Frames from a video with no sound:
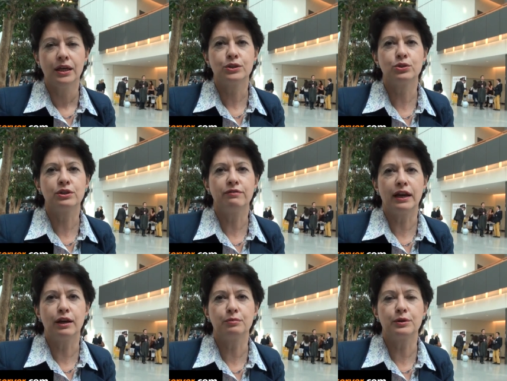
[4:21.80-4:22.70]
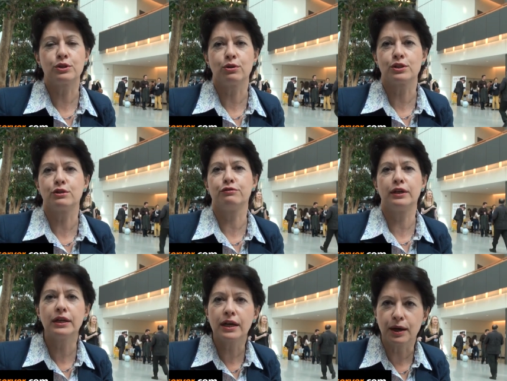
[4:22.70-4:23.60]
to develop a source of
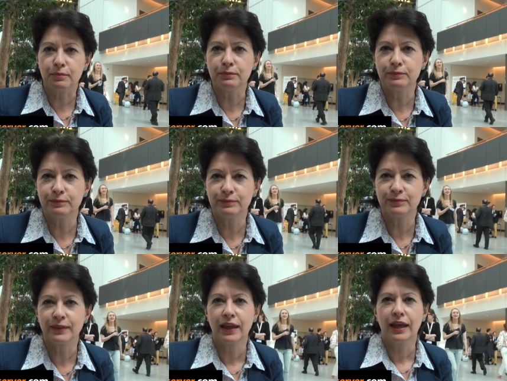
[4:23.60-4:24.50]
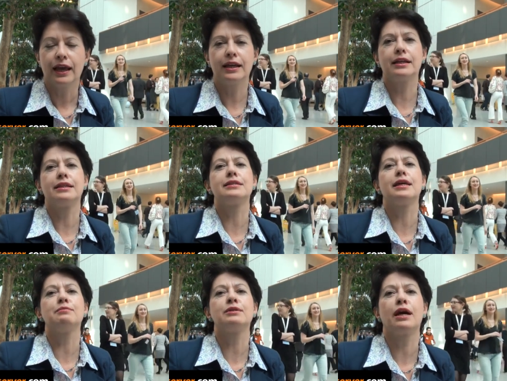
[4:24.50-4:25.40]
income, and at the
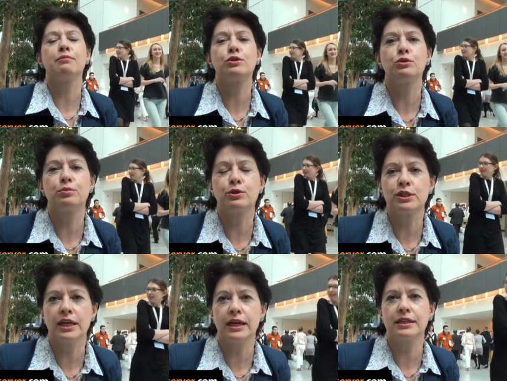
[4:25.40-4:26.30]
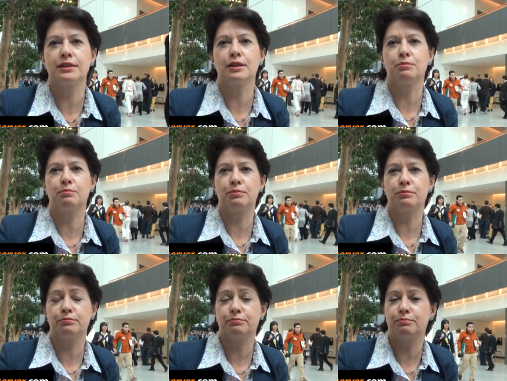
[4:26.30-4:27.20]
same time to protect the
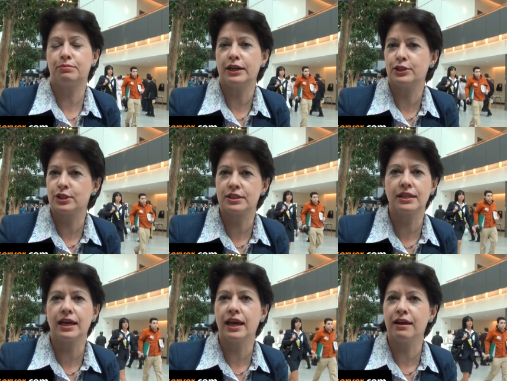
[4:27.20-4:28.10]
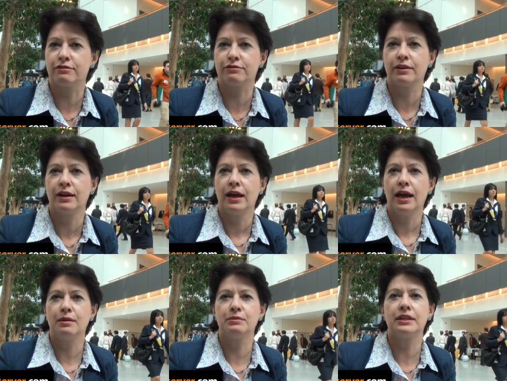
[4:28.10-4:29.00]
precious they have.
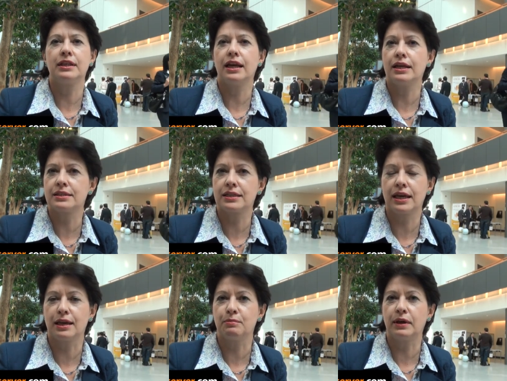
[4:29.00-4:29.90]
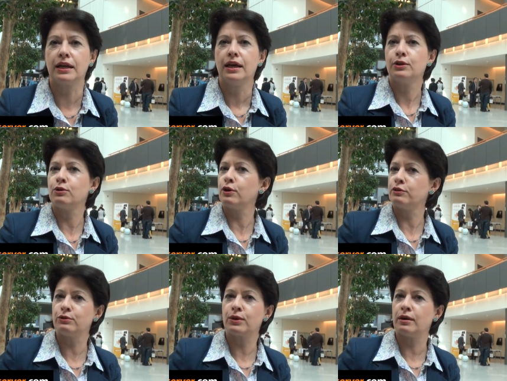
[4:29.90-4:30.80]
I mean, the landscape. And you know,
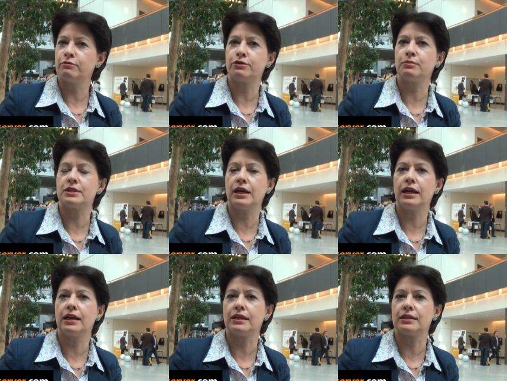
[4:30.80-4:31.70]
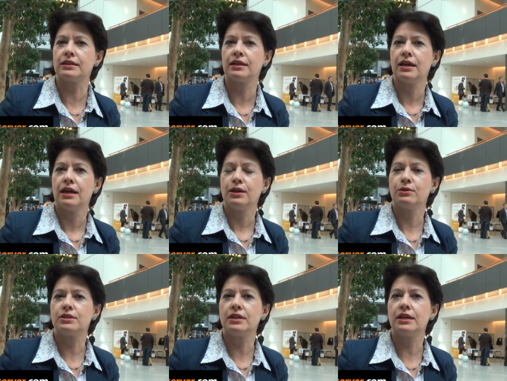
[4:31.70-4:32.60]
if you come from Thailand,
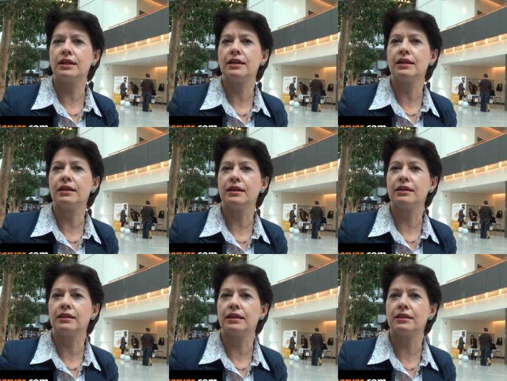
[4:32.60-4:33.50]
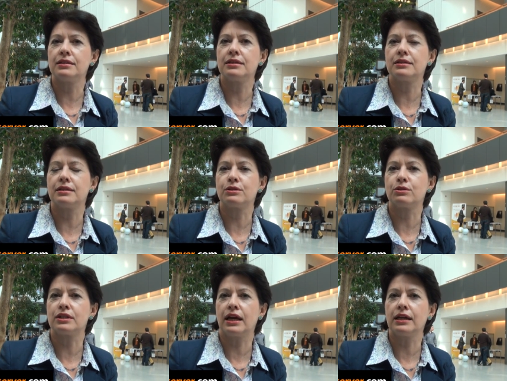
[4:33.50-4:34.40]
you see clearly that this is a
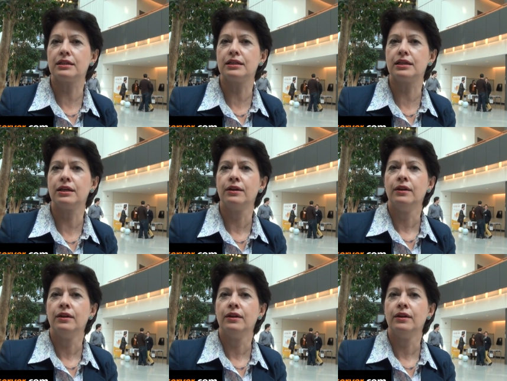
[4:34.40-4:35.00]
society